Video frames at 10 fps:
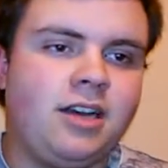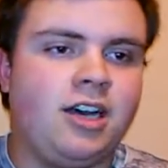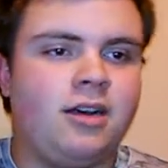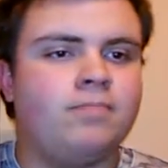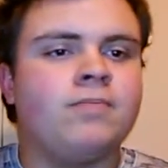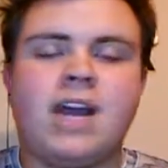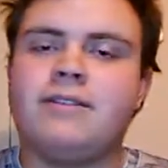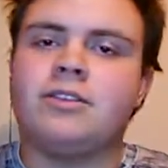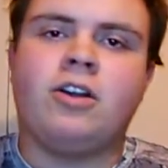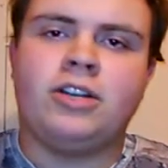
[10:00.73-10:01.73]

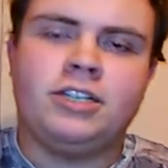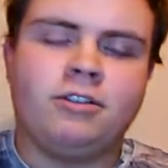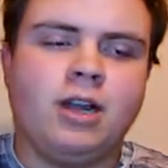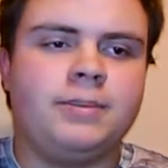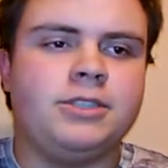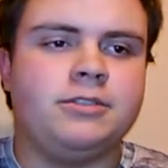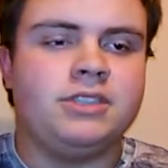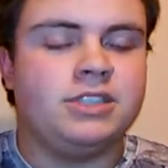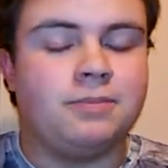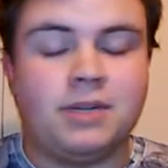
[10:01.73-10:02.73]
Haven't caught any crappie doing
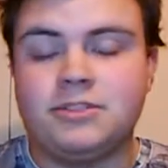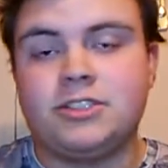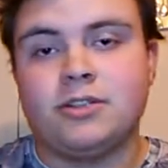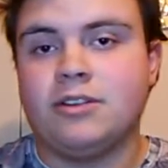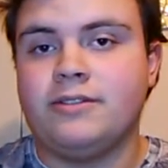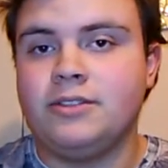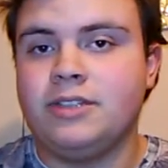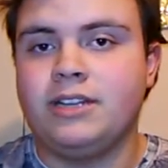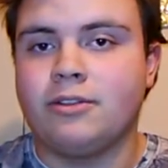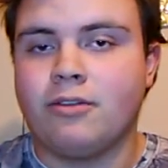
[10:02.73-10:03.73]
this, but I'm sure if you
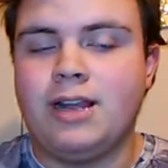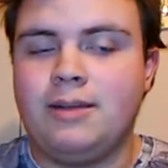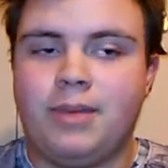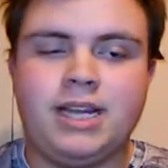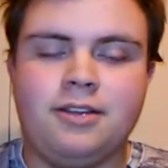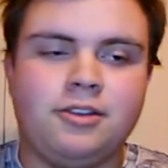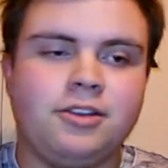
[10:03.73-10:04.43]
get the right bite, you